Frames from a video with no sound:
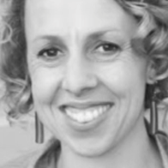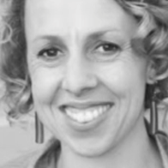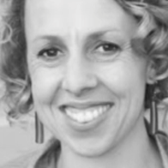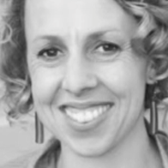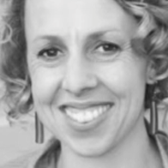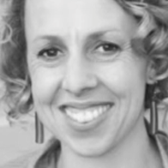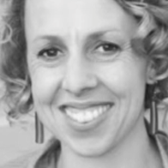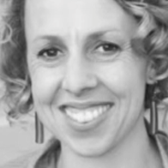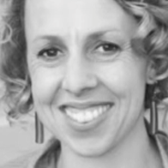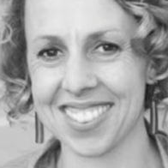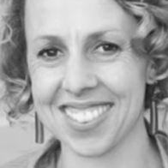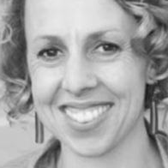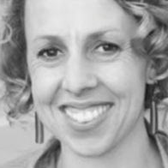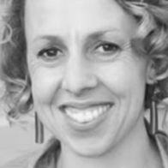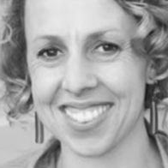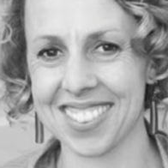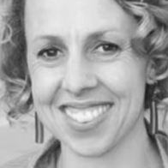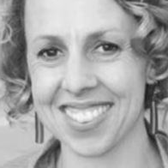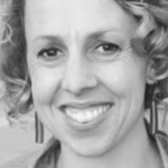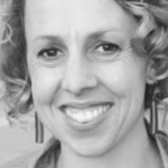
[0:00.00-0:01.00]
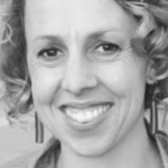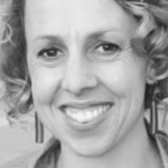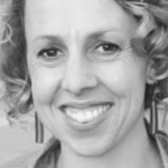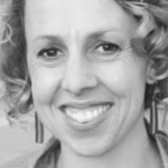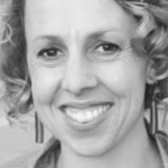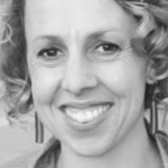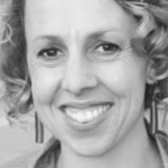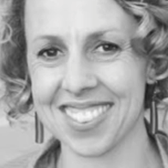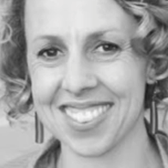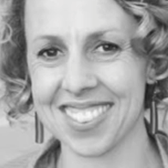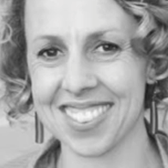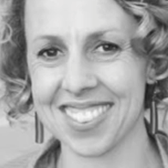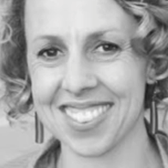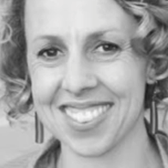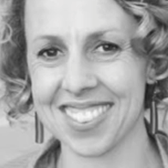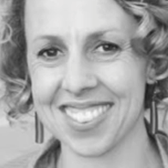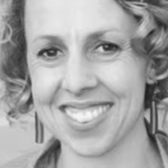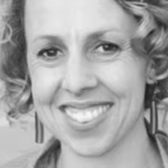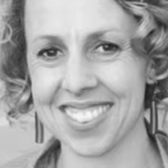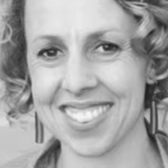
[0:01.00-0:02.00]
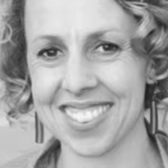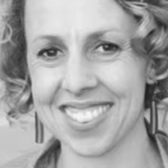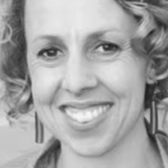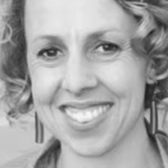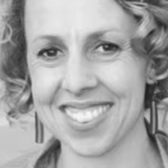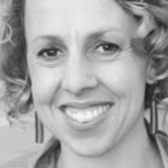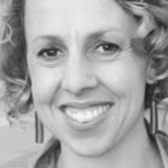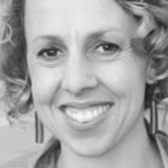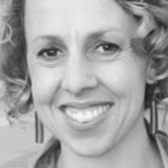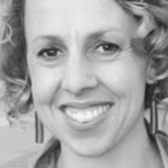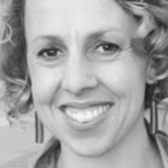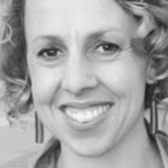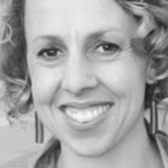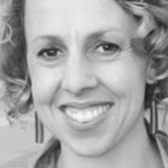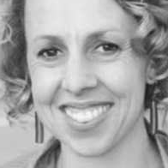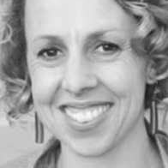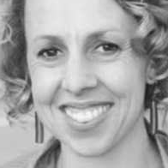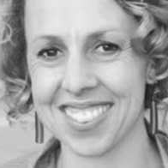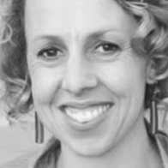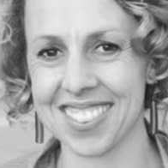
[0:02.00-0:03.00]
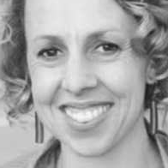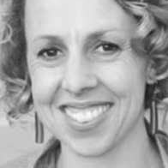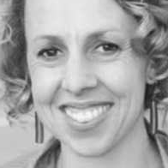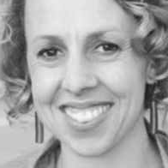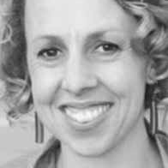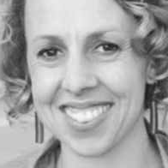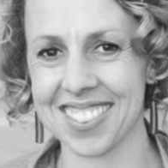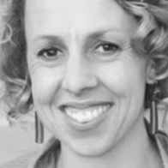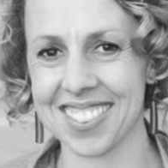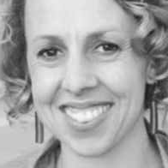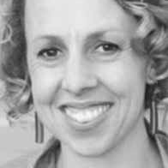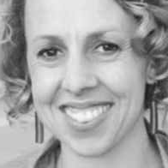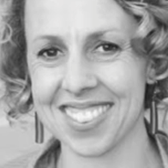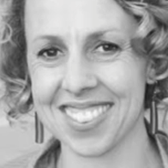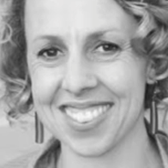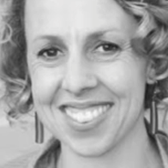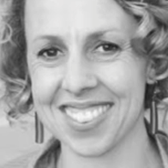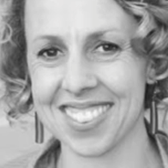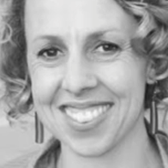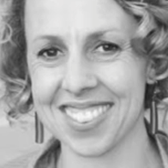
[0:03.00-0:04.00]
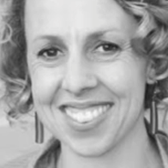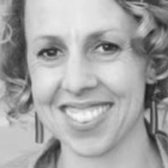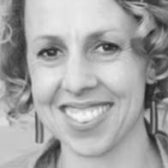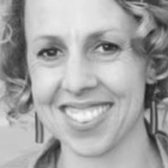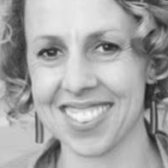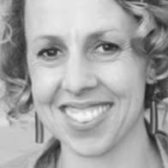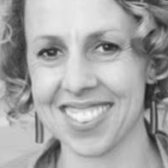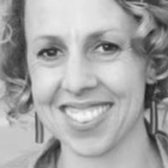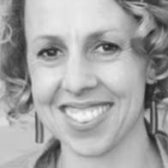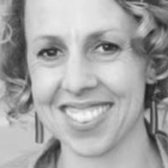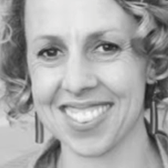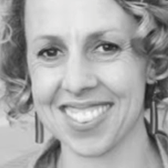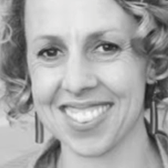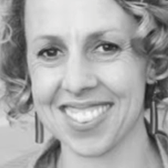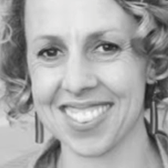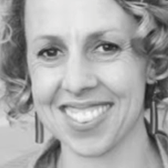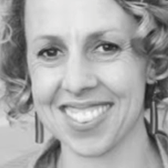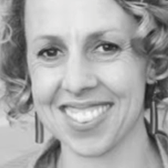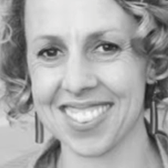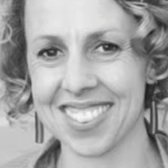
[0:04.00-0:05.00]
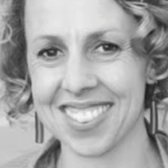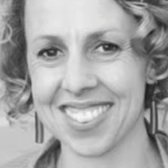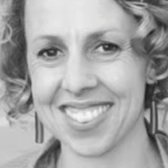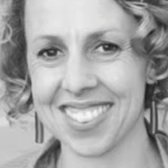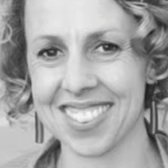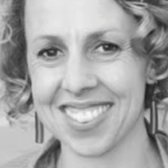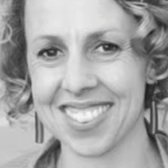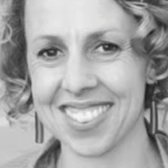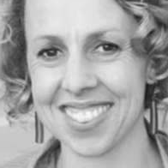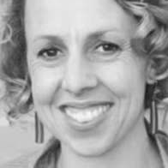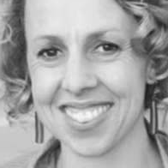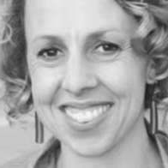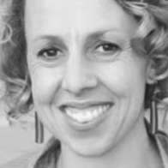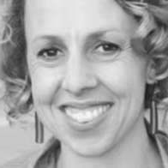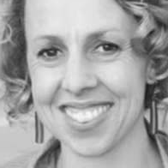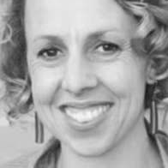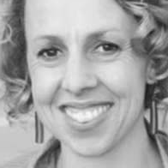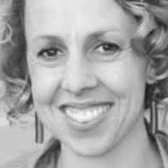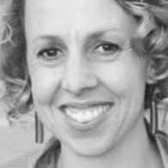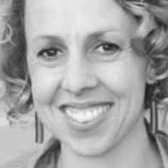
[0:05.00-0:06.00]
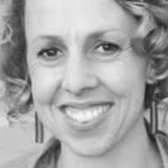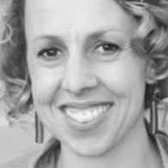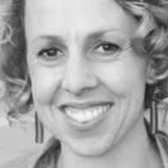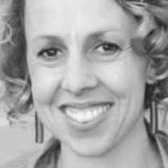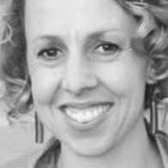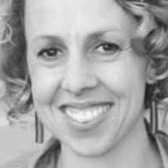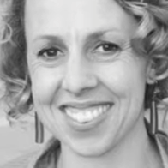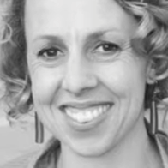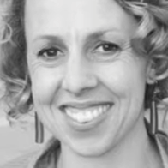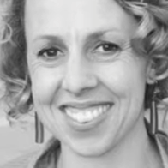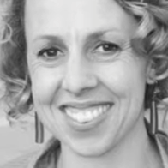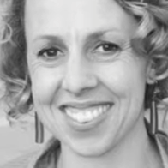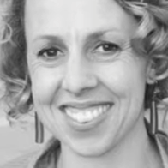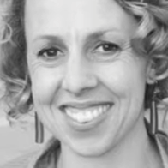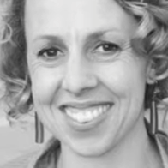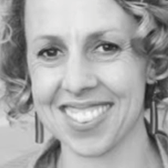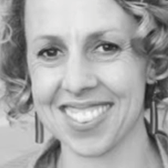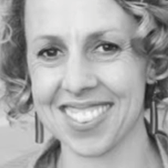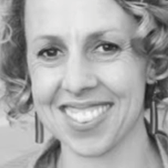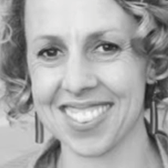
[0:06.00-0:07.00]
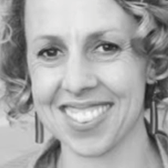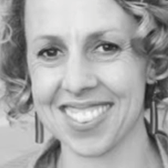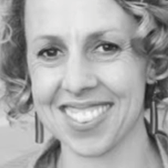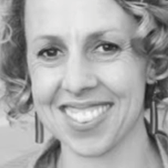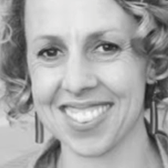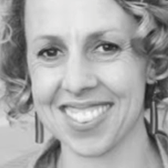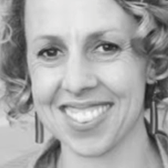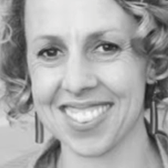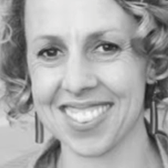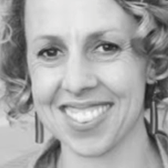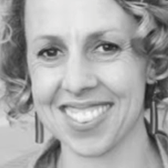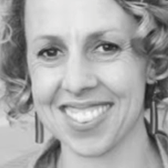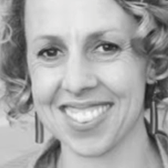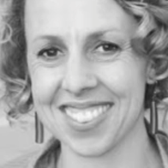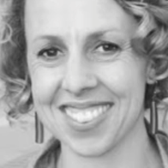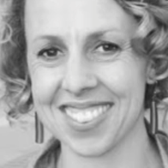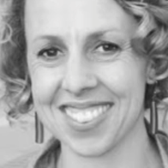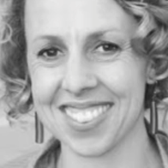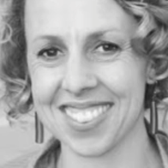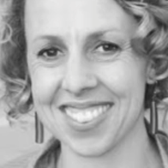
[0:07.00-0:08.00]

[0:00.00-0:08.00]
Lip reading: (no lip movement)